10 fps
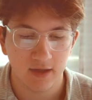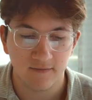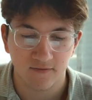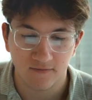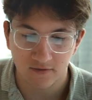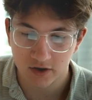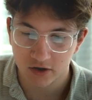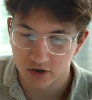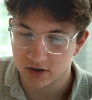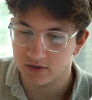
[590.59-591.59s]
And then for
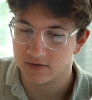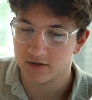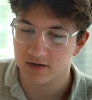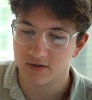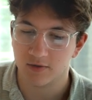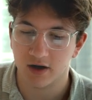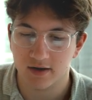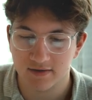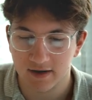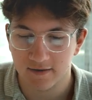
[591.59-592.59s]
footage, you can use custom
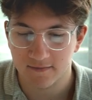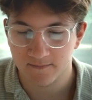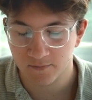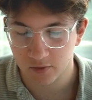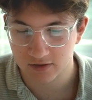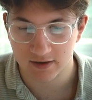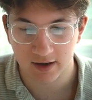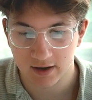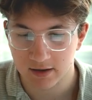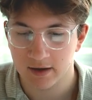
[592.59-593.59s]
content, once
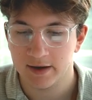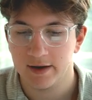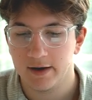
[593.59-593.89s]
again,